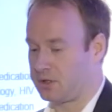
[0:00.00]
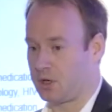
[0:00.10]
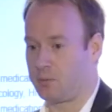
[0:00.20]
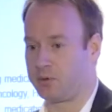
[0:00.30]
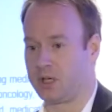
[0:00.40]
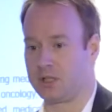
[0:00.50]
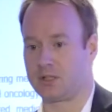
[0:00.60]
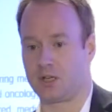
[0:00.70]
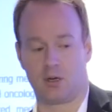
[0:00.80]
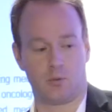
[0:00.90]
that operate in this
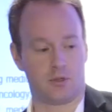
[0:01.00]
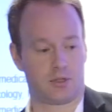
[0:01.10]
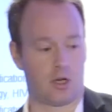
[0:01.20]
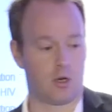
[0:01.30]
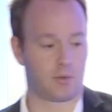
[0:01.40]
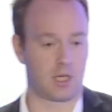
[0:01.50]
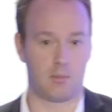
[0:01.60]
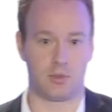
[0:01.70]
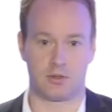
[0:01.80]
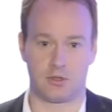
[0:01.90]
area. One's a home care
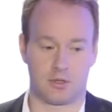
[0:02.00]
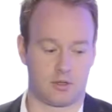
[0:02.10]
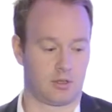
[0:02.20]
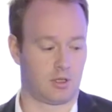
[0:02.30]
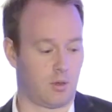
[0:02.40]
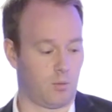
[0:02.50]
business, and